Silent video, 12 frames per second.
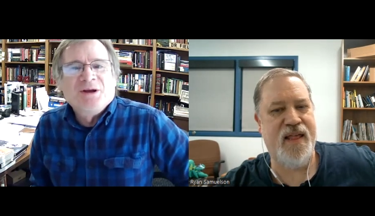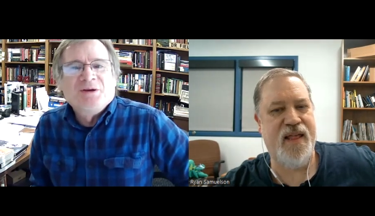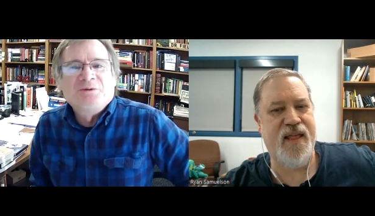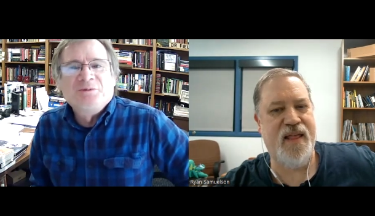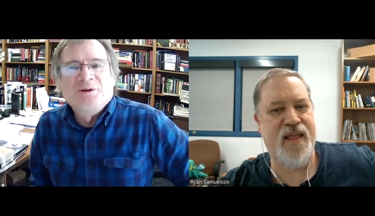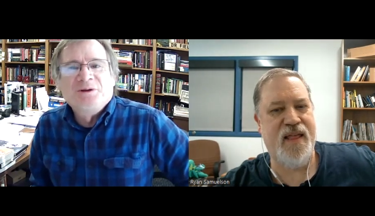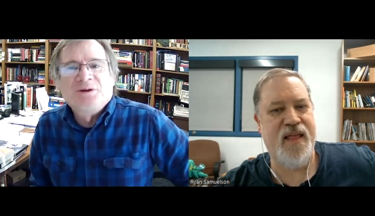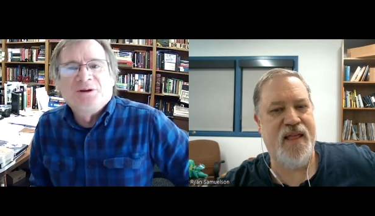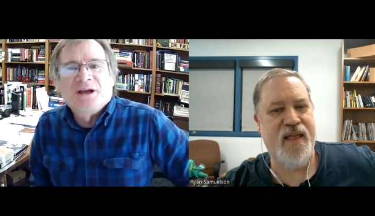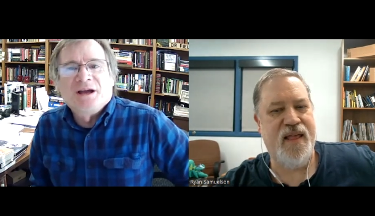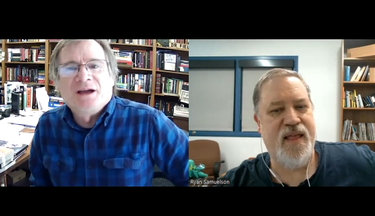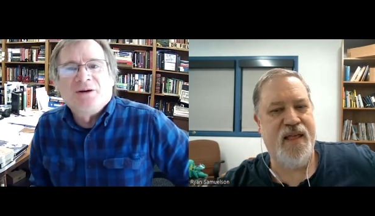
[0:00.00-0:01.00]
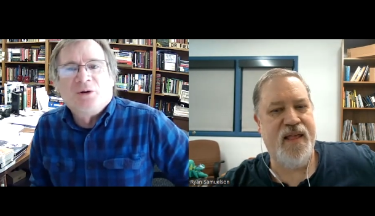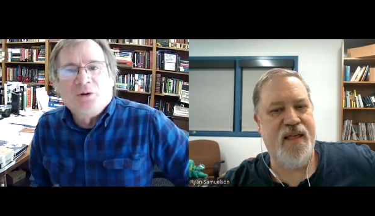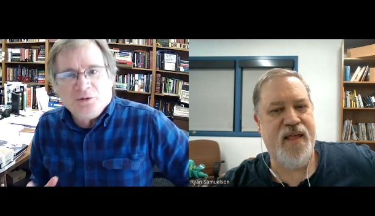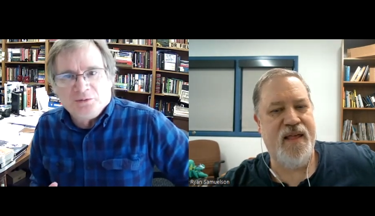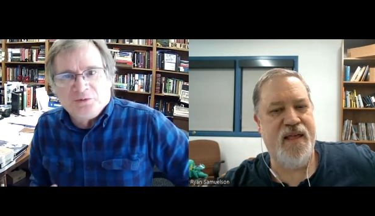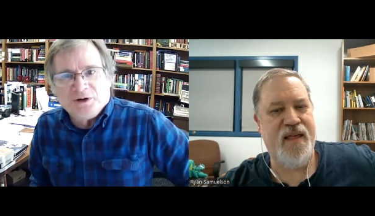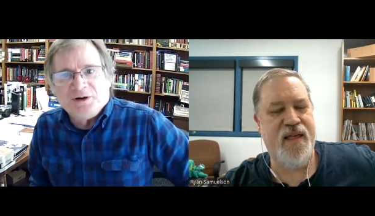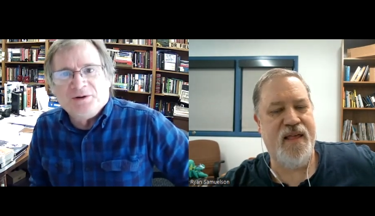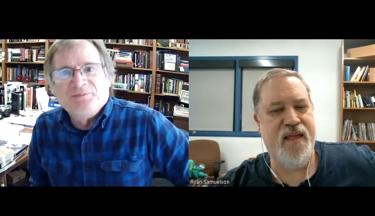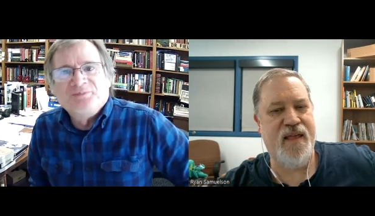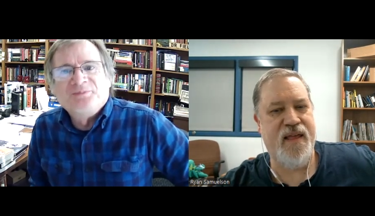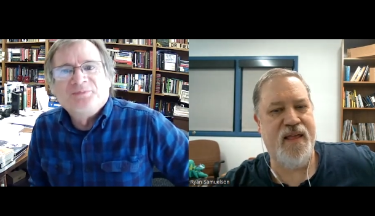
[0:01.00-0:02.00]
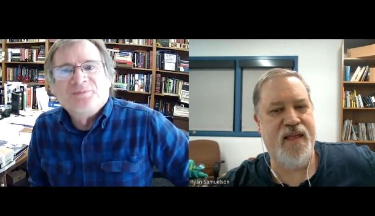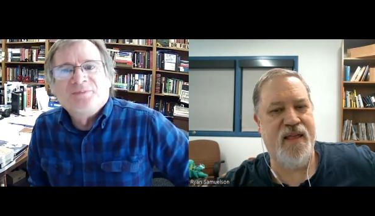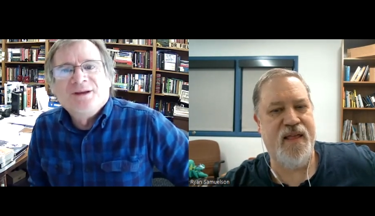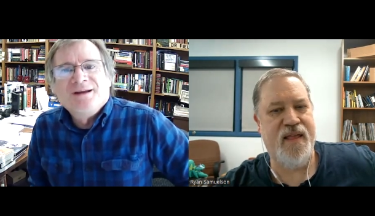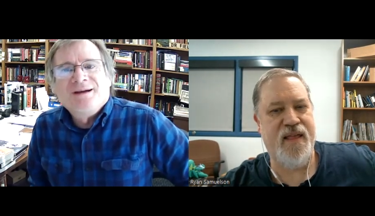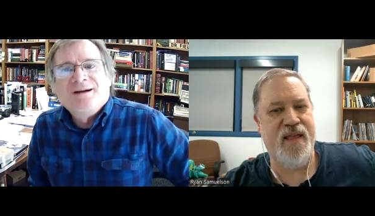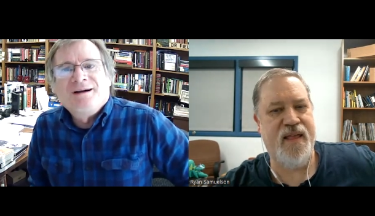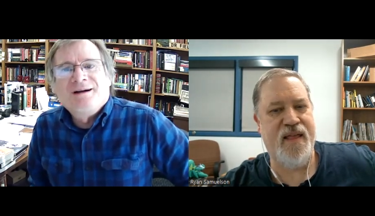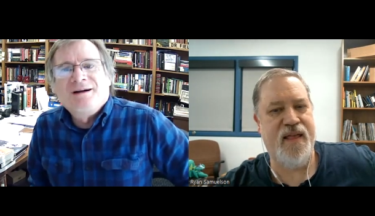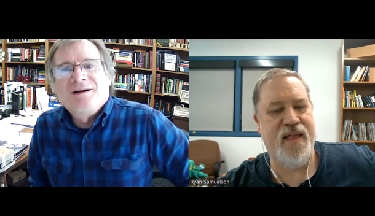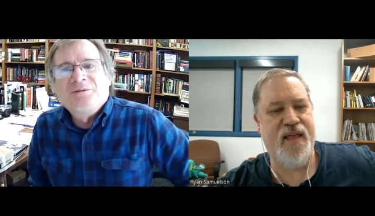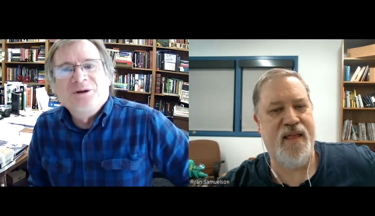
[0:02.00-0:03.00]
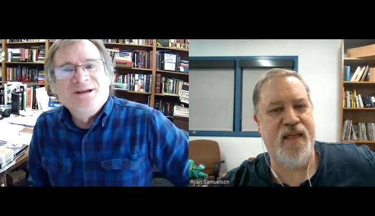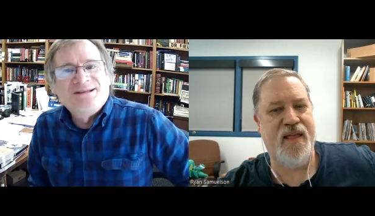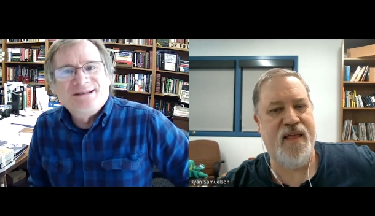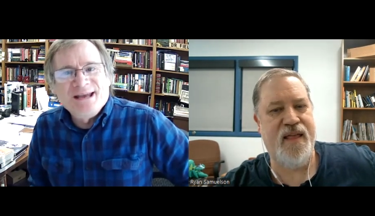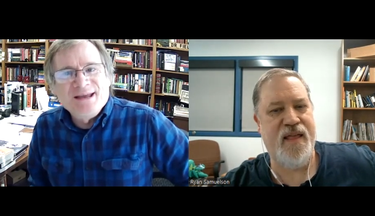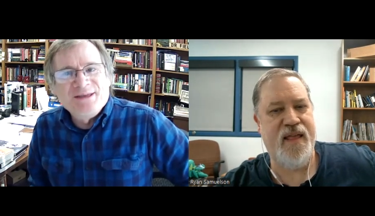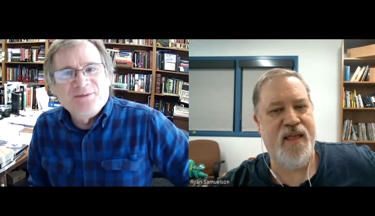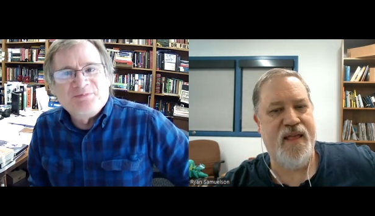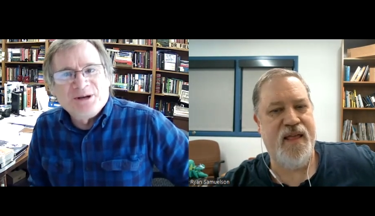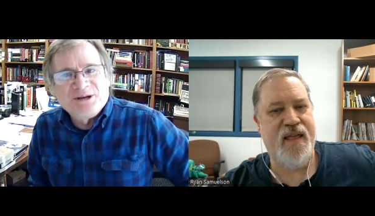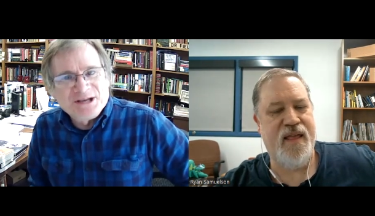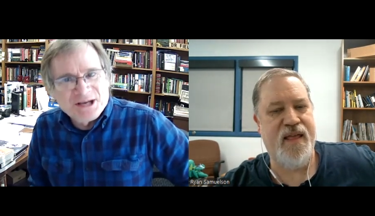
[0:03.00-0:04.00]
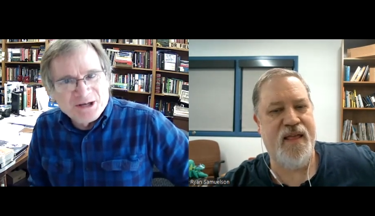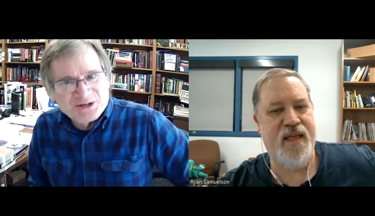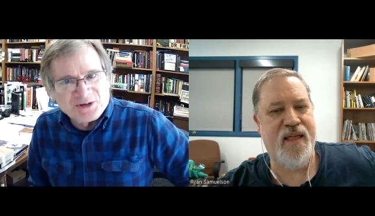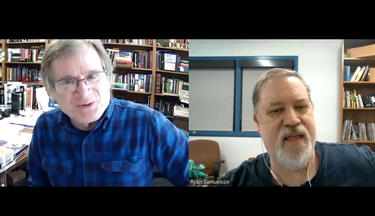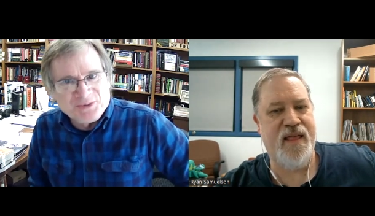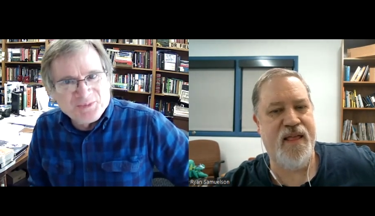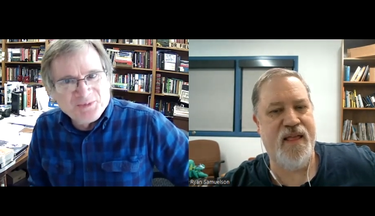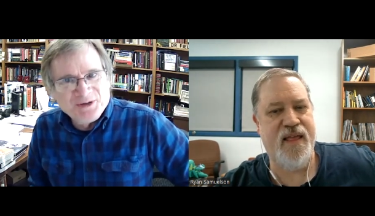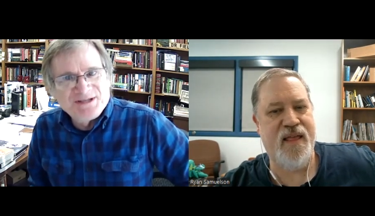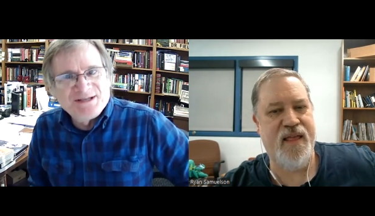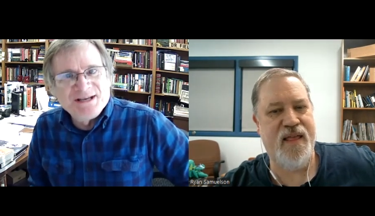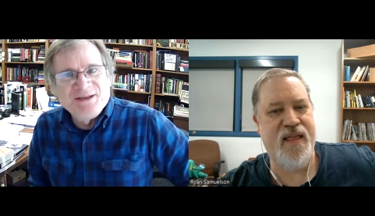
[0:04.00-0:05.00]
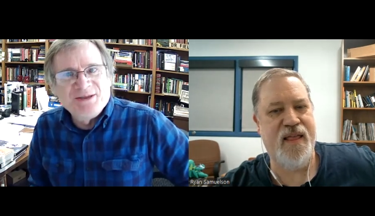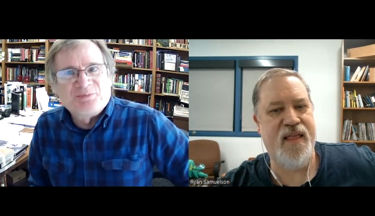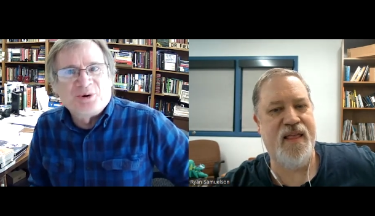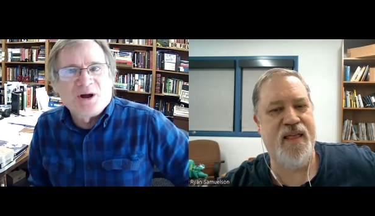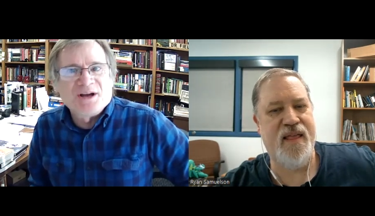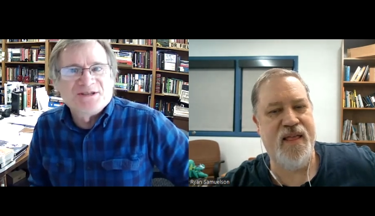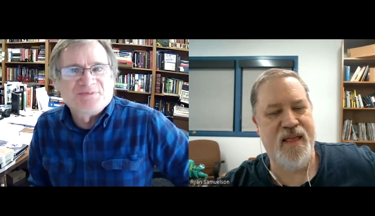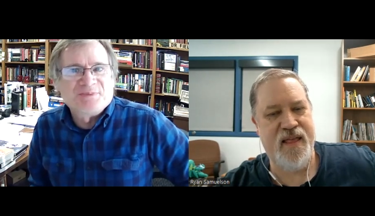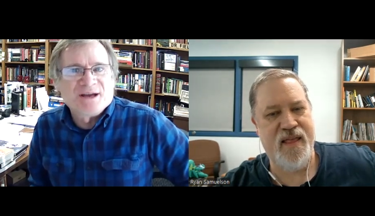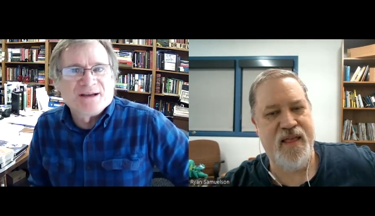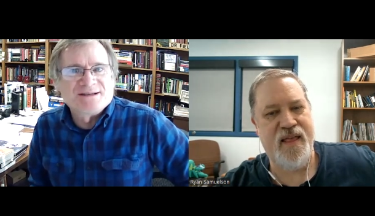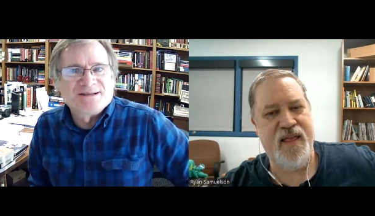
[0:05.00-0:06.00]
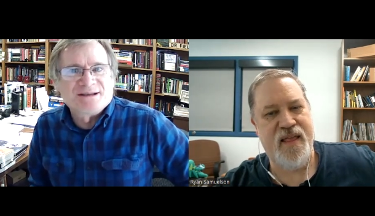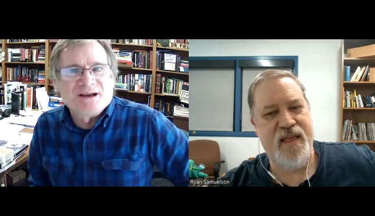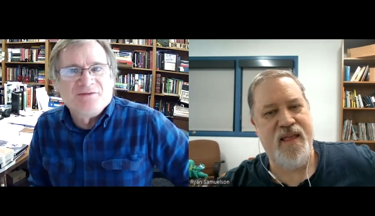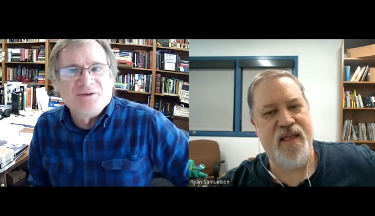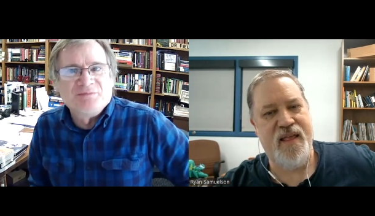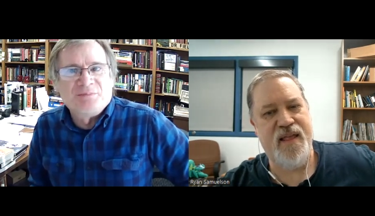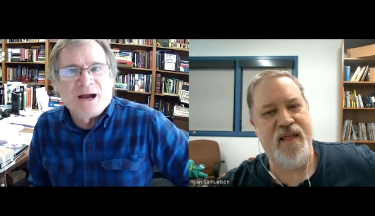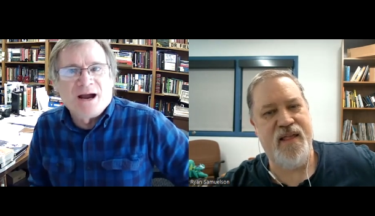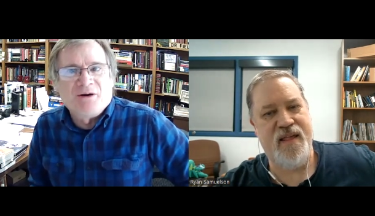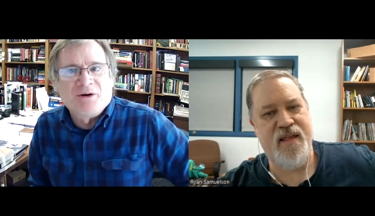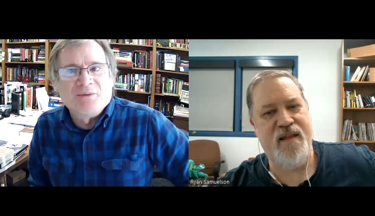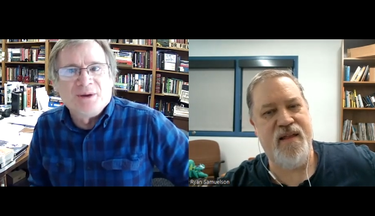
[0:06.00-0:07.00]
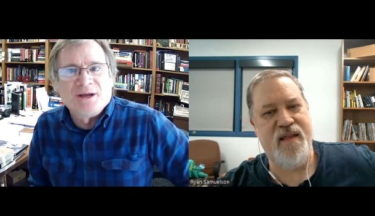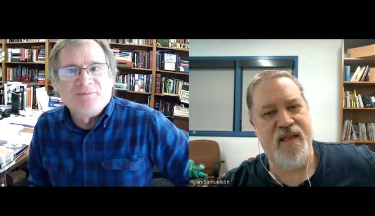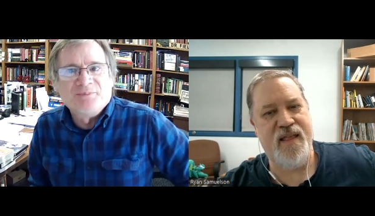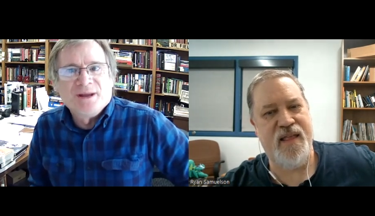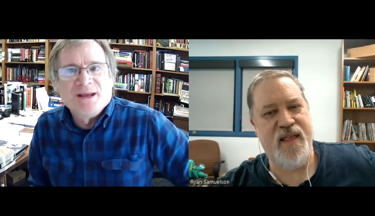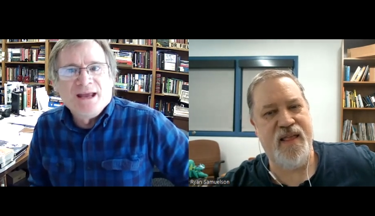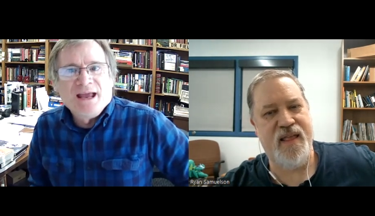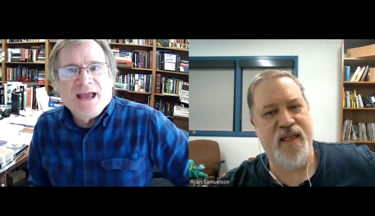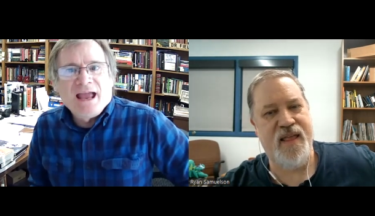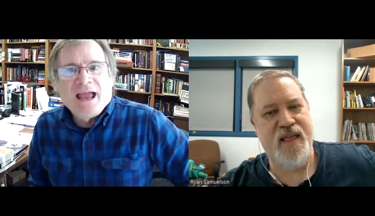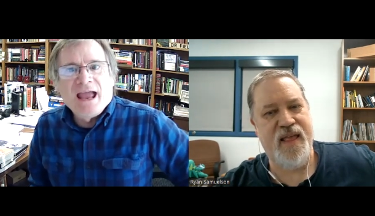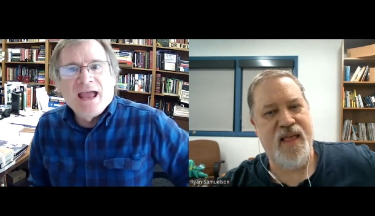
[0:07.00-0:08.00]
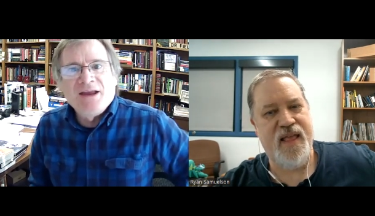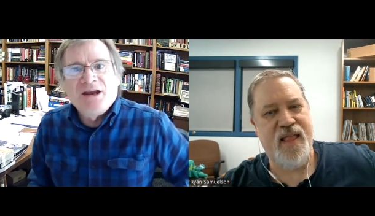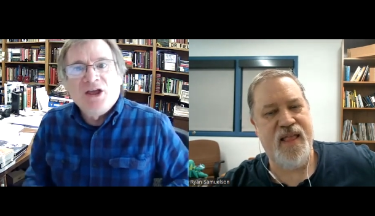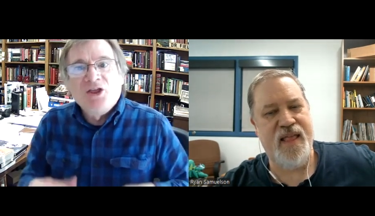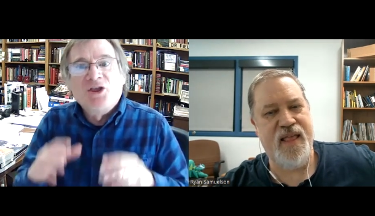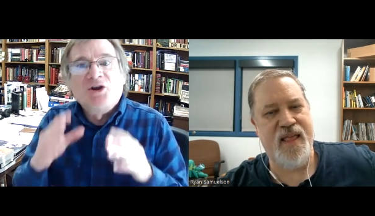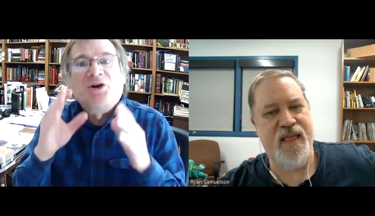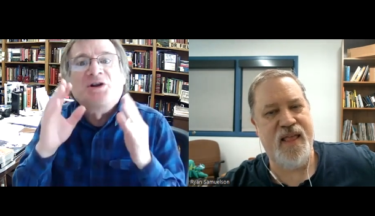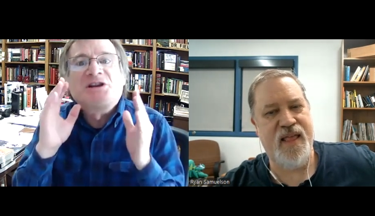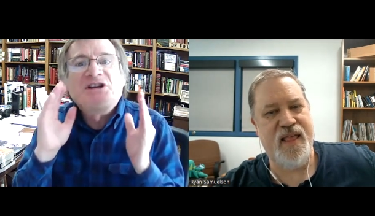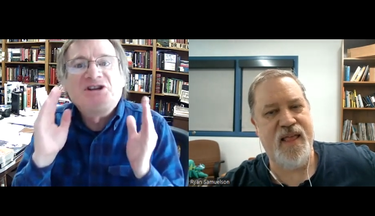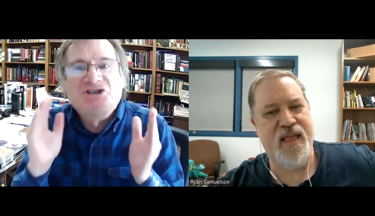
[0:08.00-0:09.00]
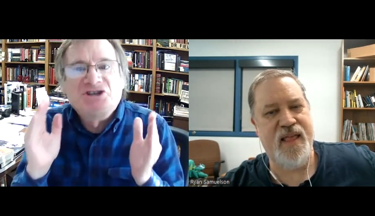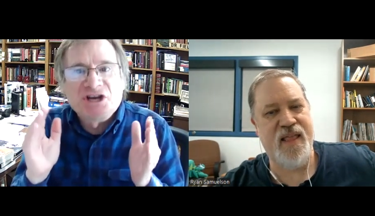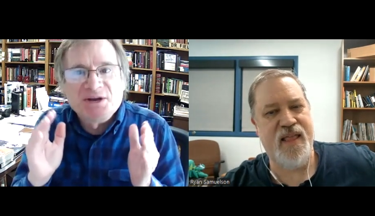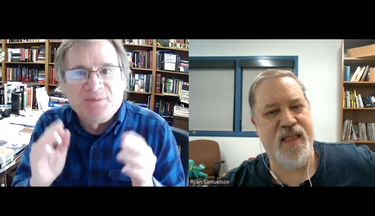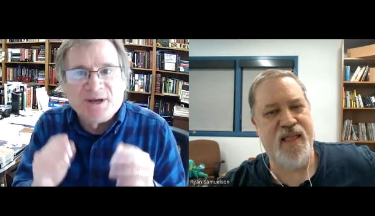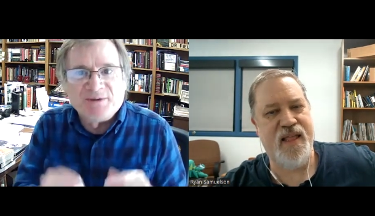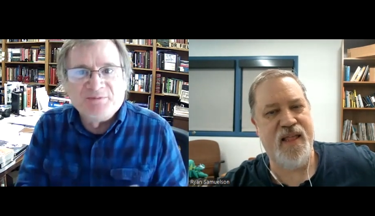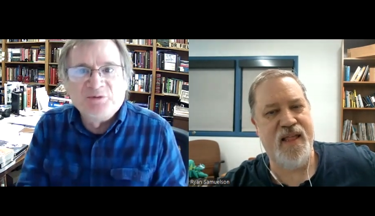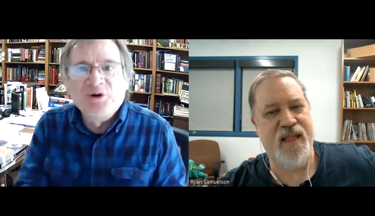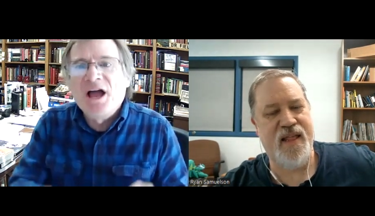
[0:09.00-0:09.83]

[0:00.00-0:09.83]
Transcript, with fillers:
Speaker 1: when we look at old weird, uh, we see the potential, we see the prospects of empowerment, and they're legitimate. We're